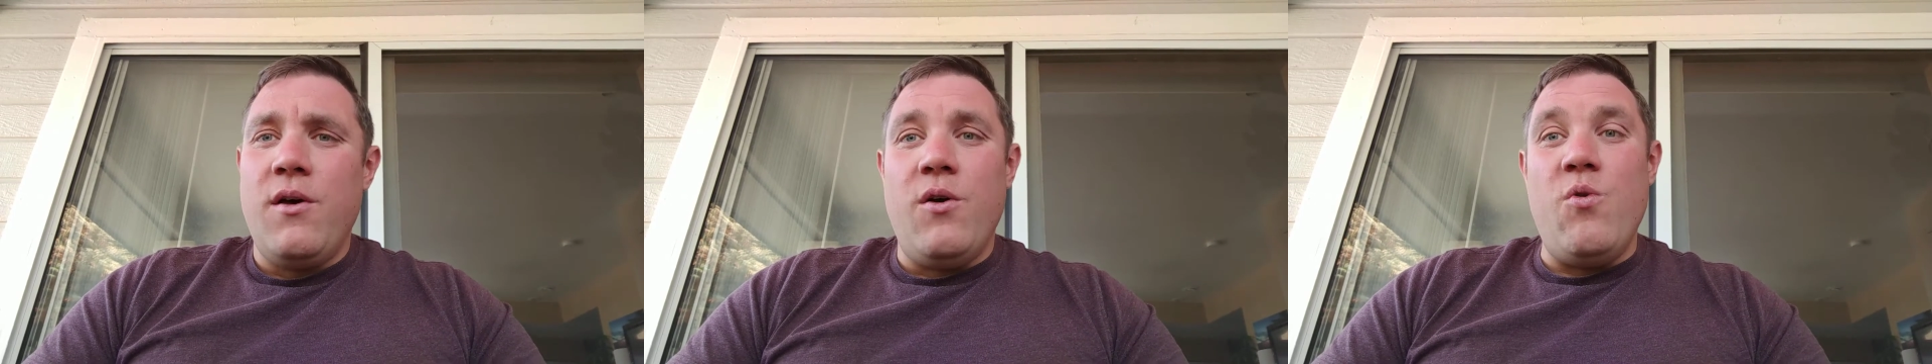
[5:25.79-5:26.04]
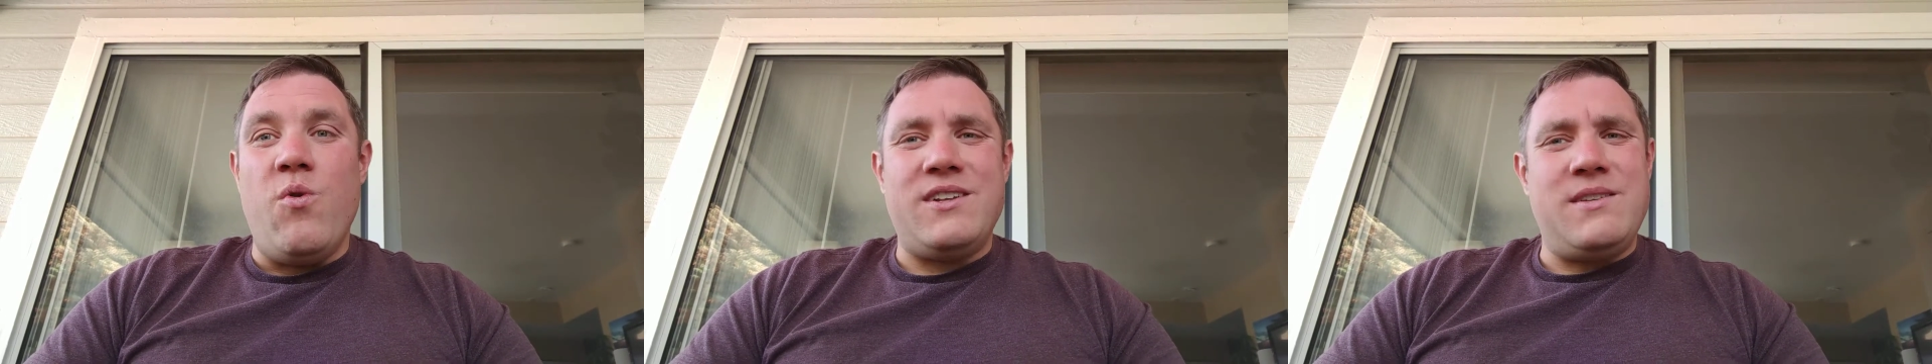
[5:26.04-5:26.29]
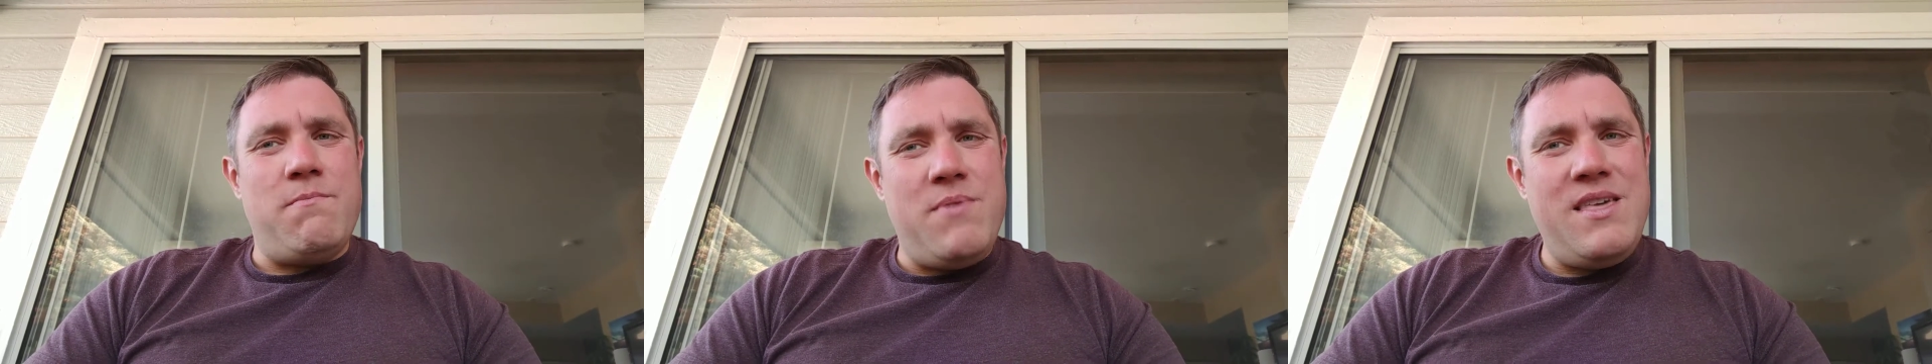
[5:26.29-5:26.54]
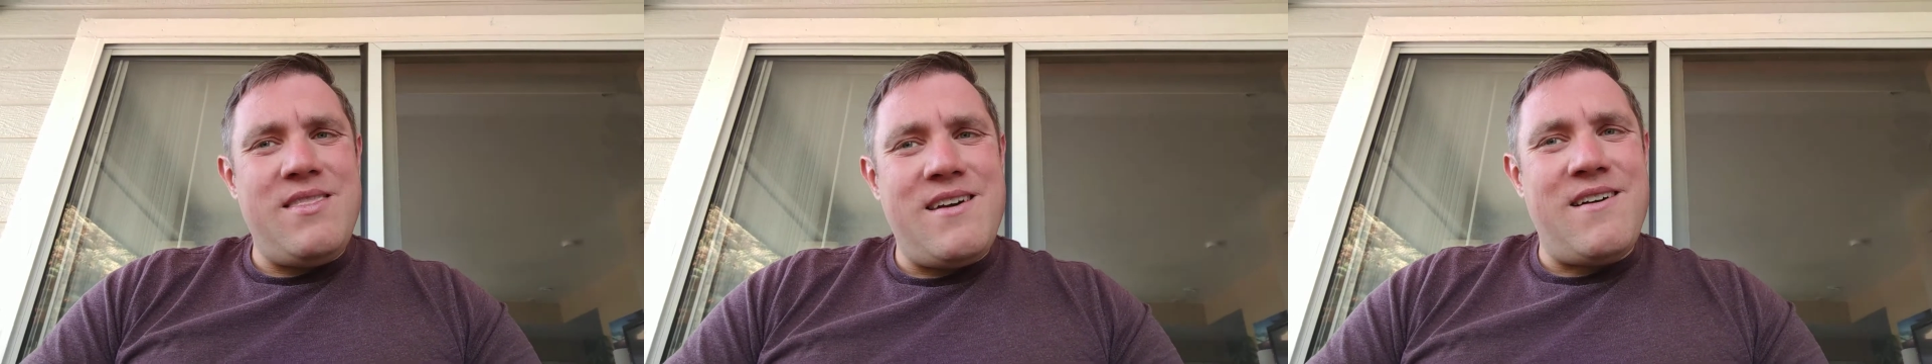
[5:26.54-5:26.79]
who want to
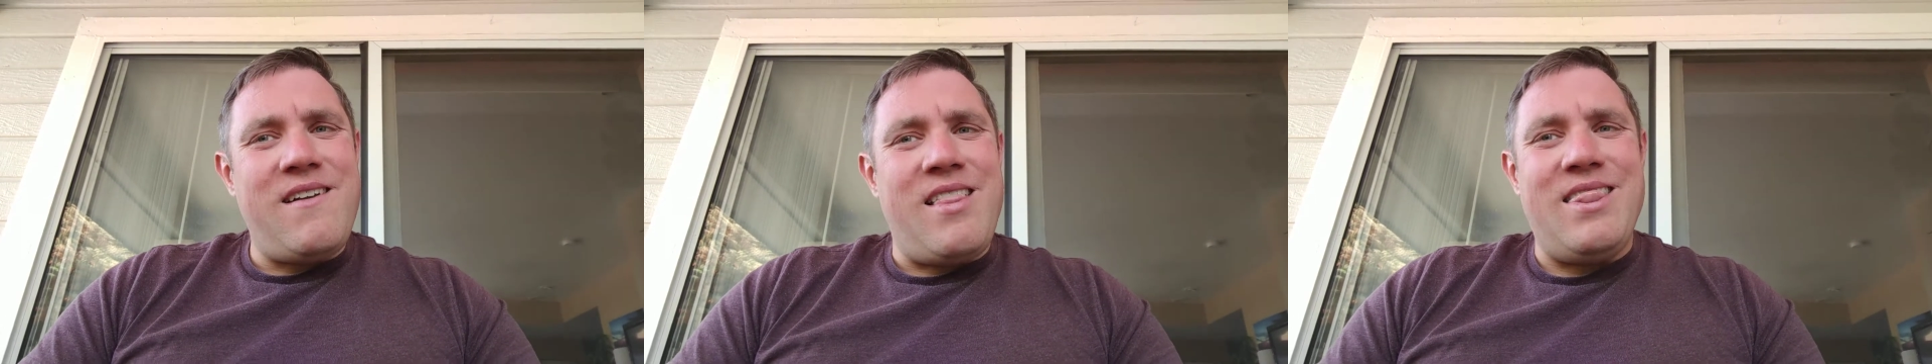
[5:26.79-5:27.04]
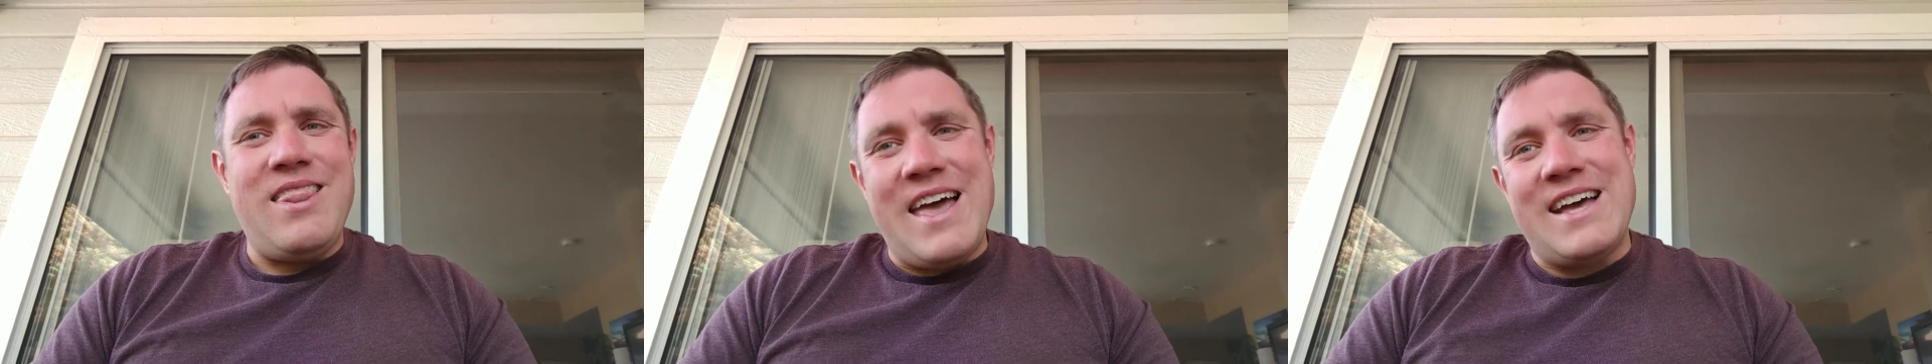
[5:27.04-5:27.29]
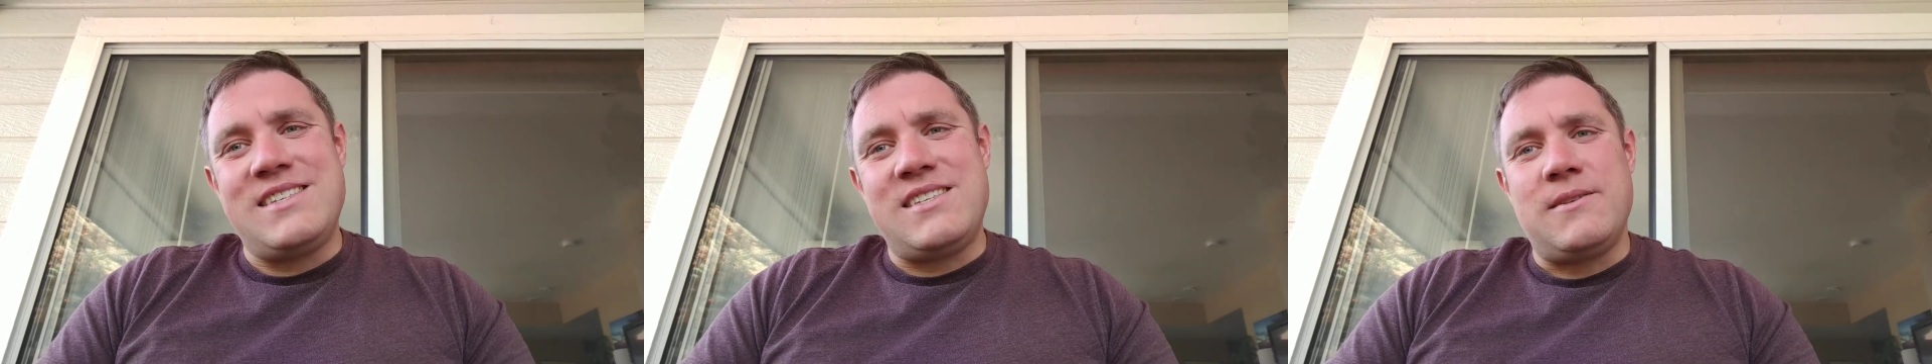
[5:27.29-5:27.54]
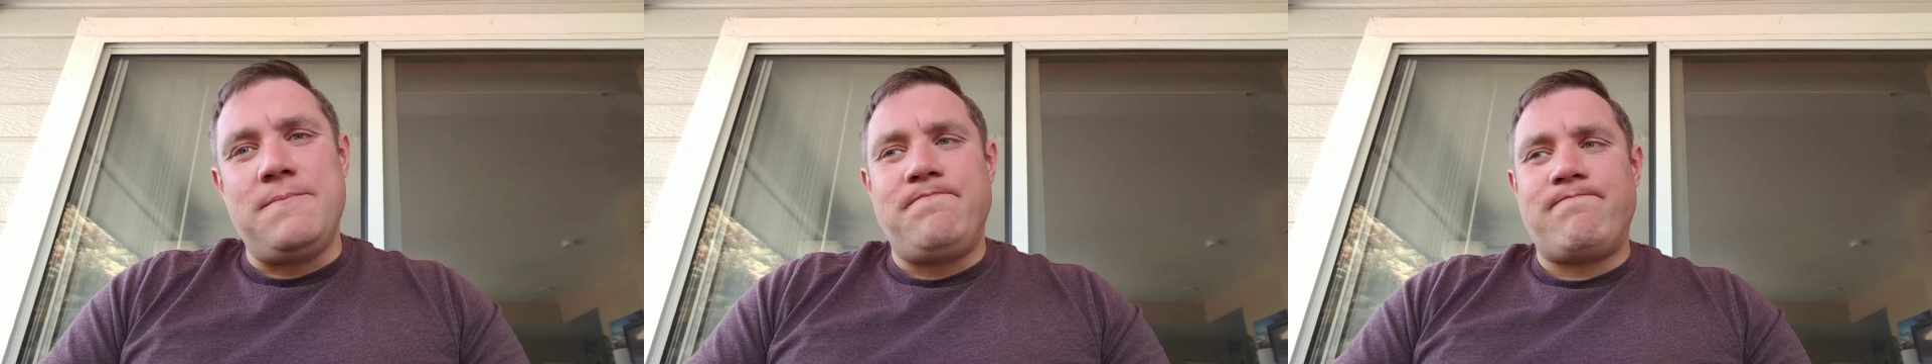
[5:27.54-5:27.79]
be there less,